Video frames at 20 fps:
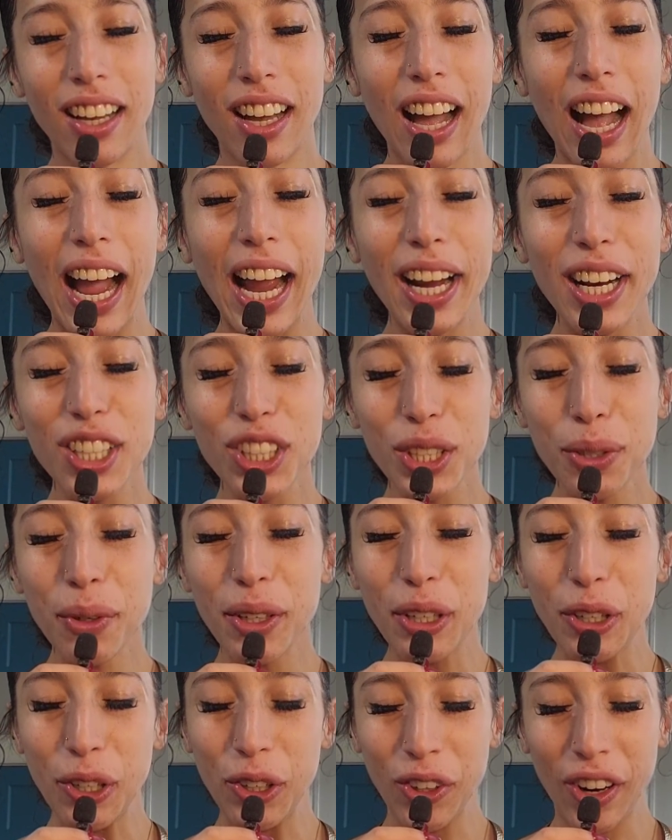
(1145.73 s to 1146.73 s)
I actually want
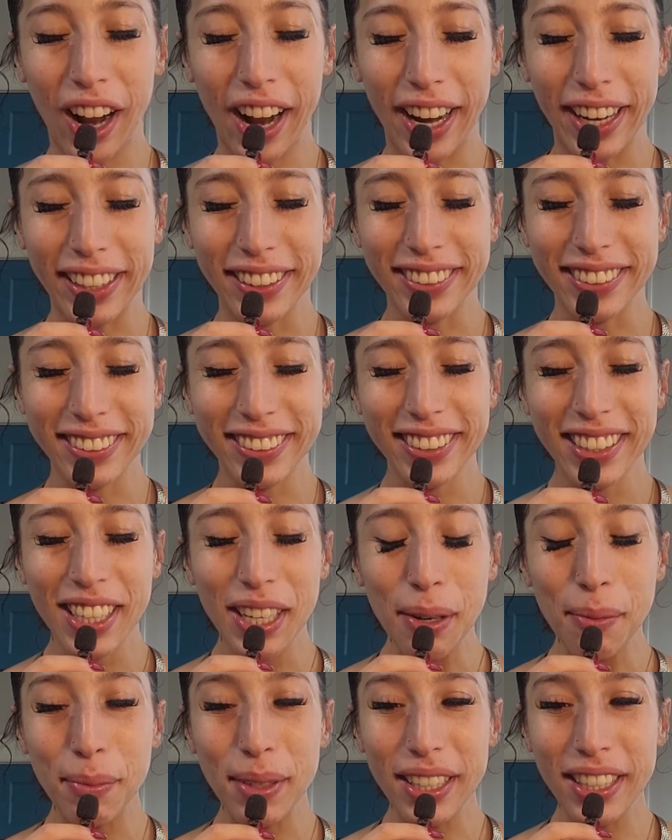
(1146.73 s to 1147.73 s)
to cry
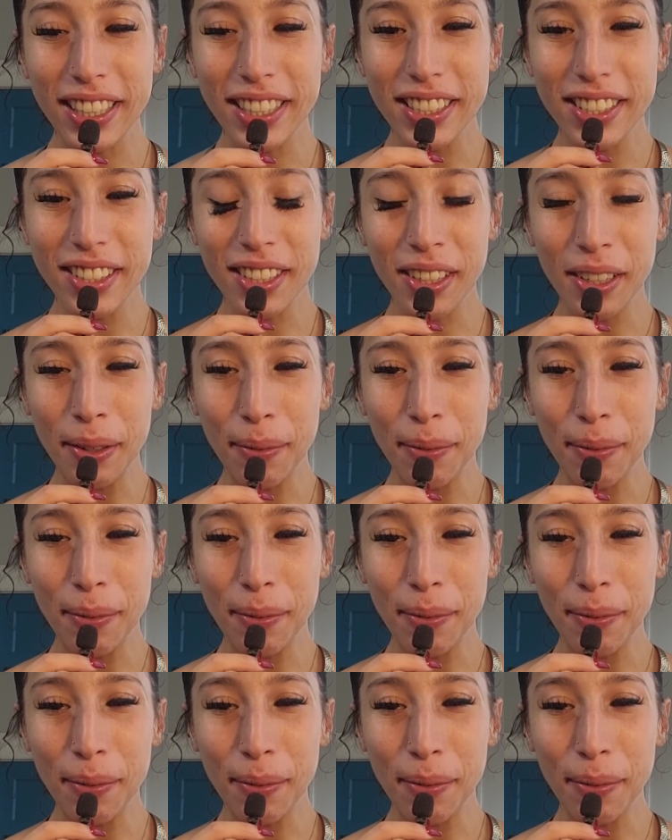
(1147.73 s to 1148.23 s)
because